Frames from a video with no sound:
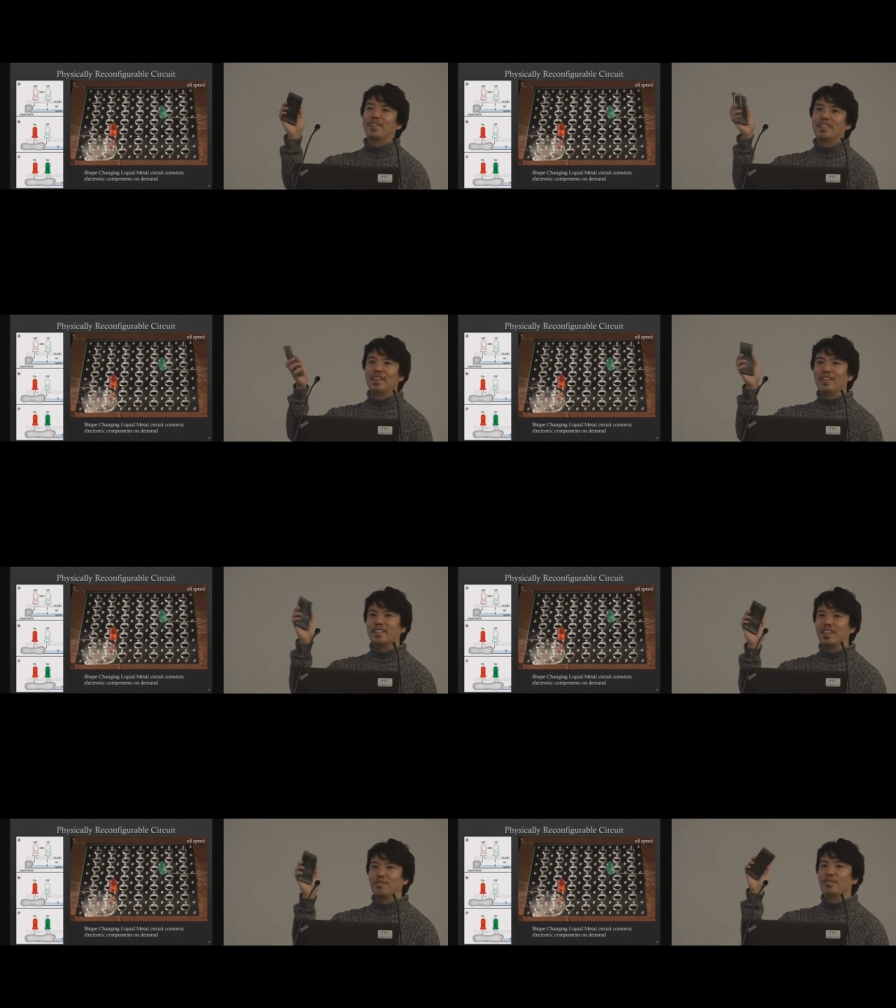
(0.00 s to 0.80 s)
updated
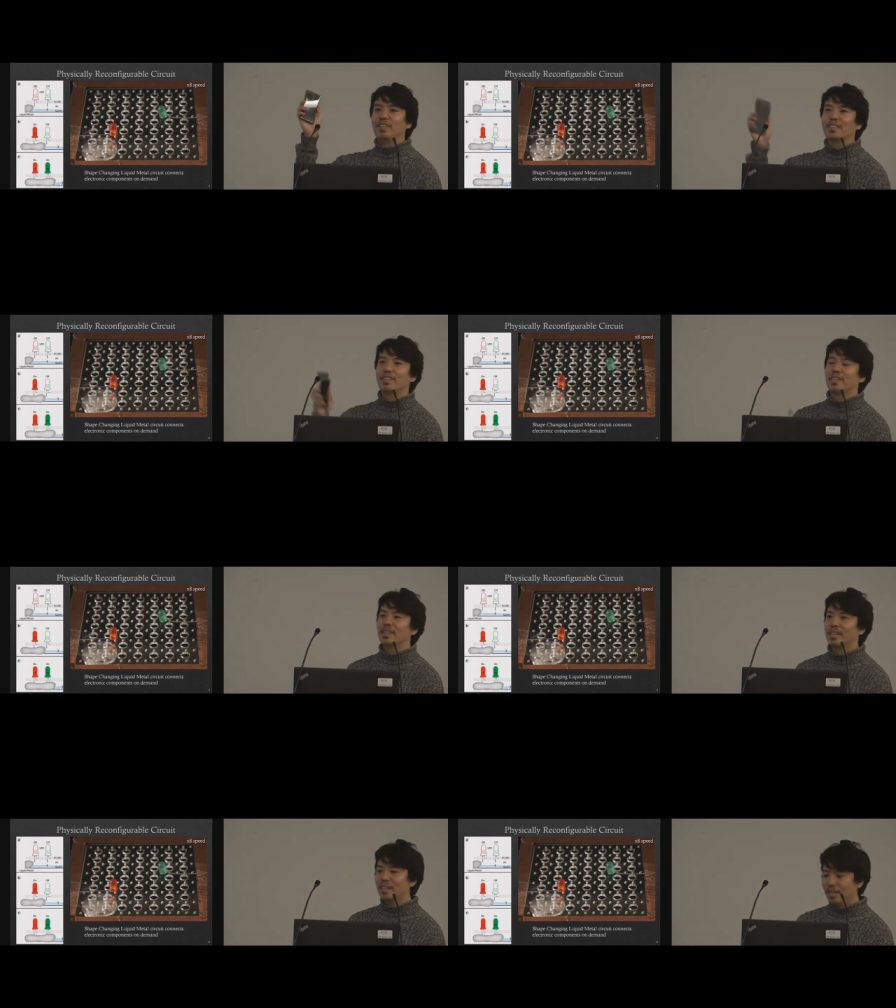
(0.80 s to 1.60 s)
inside of this
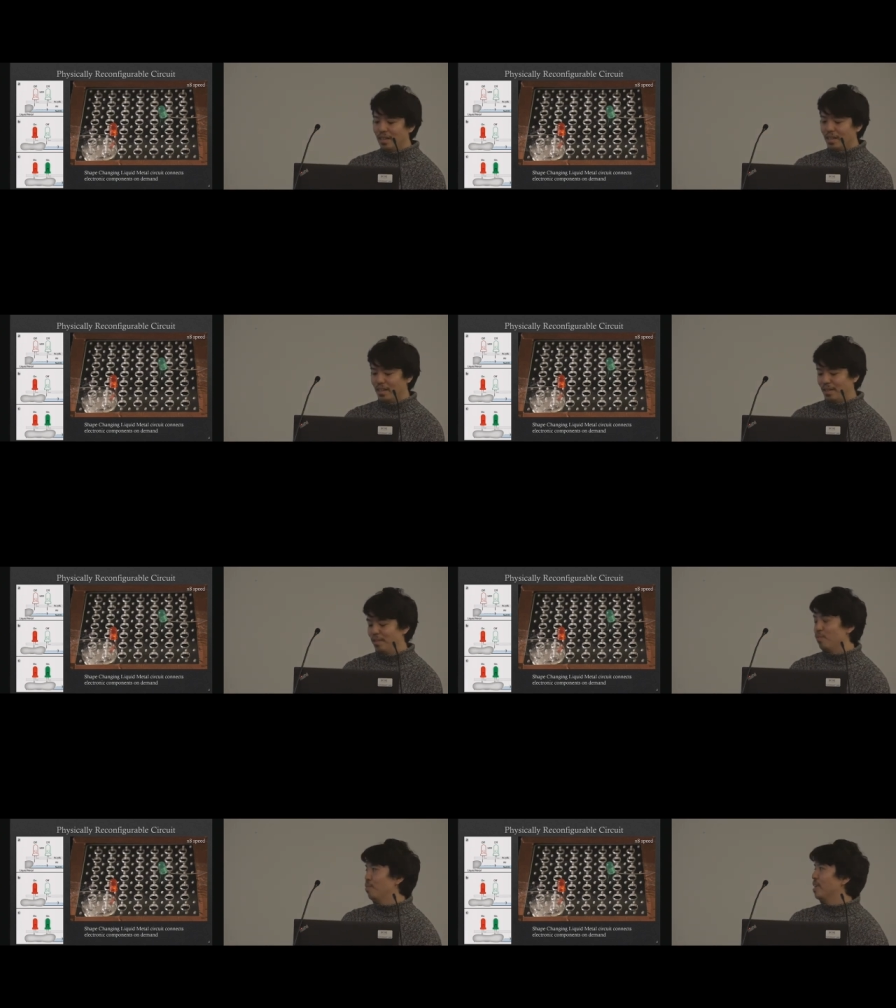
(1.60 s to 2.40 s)

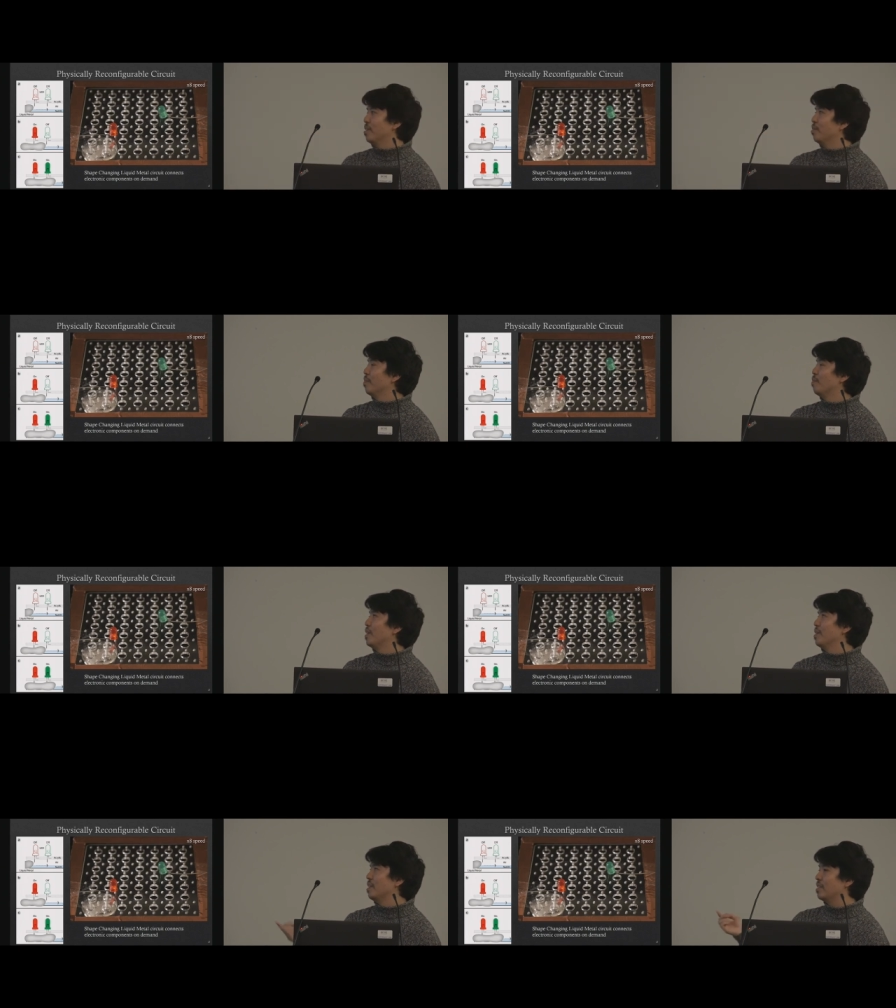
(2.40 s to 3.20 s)
mobile phone
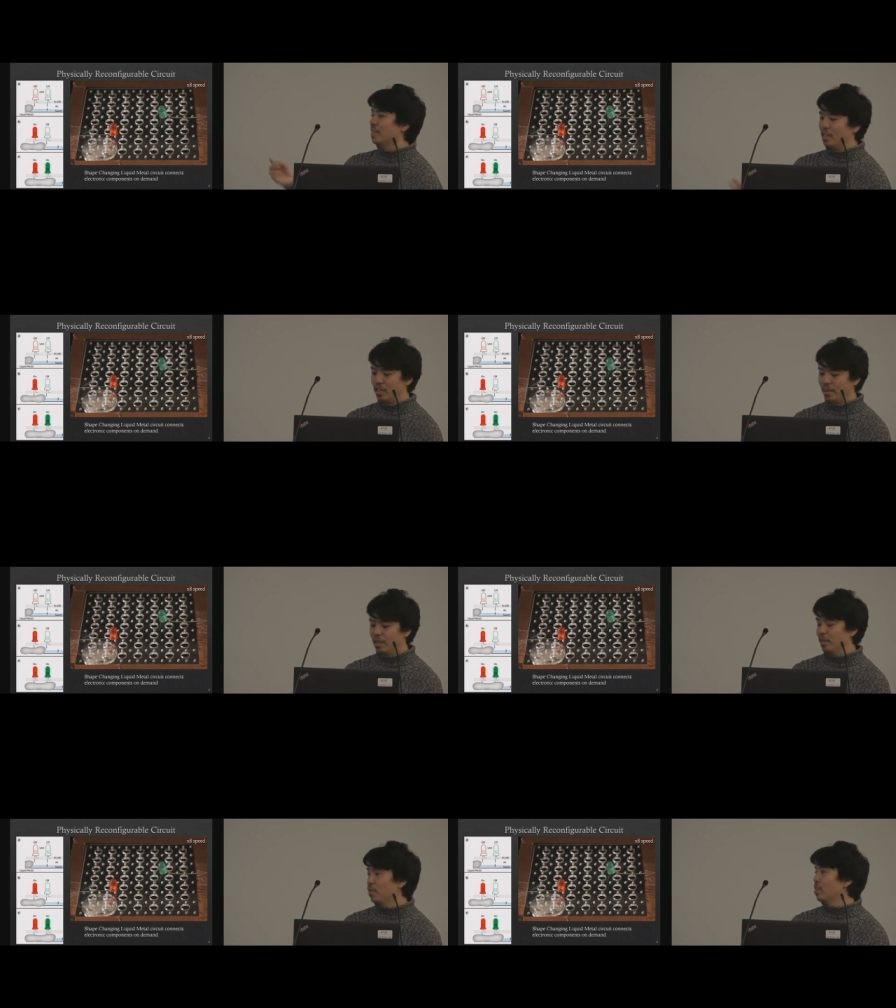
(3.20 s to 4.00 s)
by this liquid
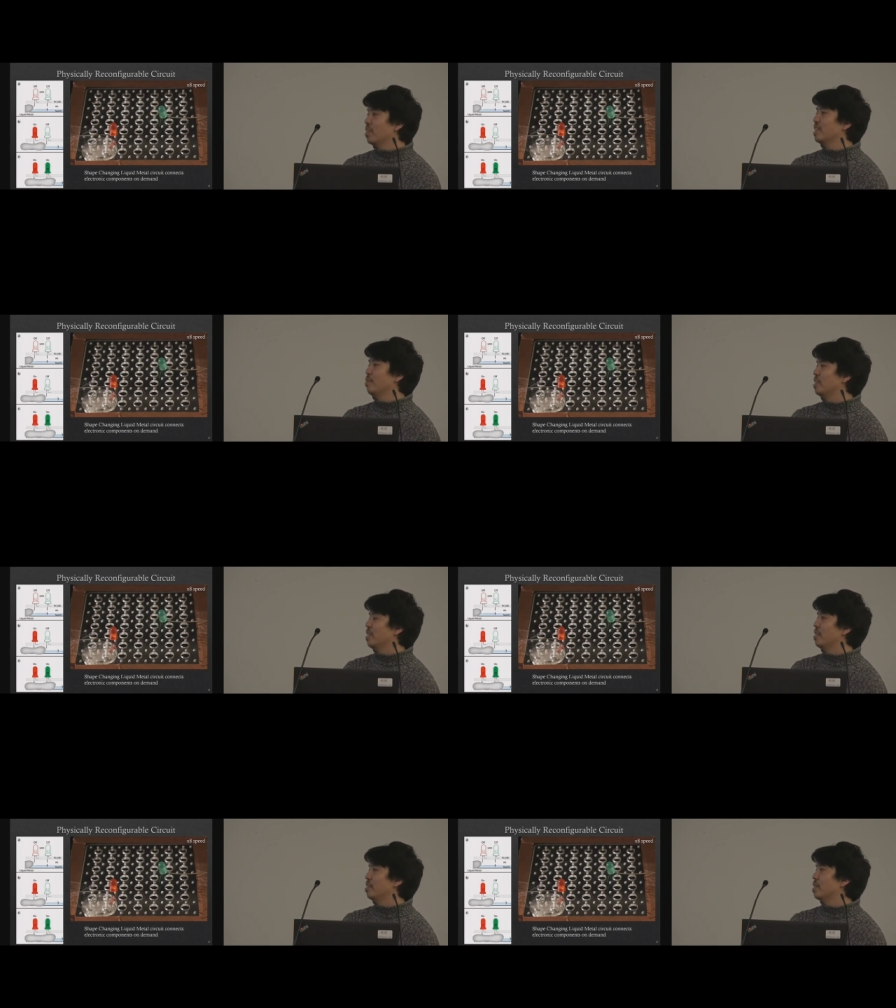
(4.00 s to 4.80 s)
metal
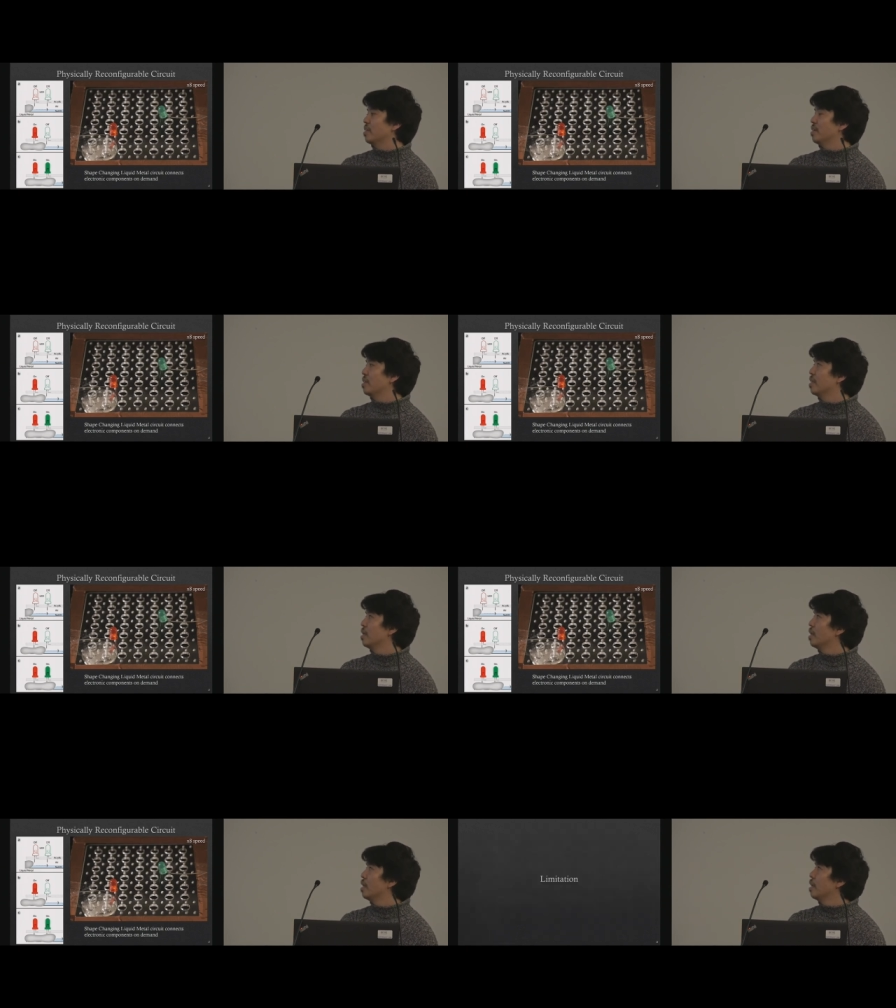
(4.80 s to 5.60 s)
self-changing circuit.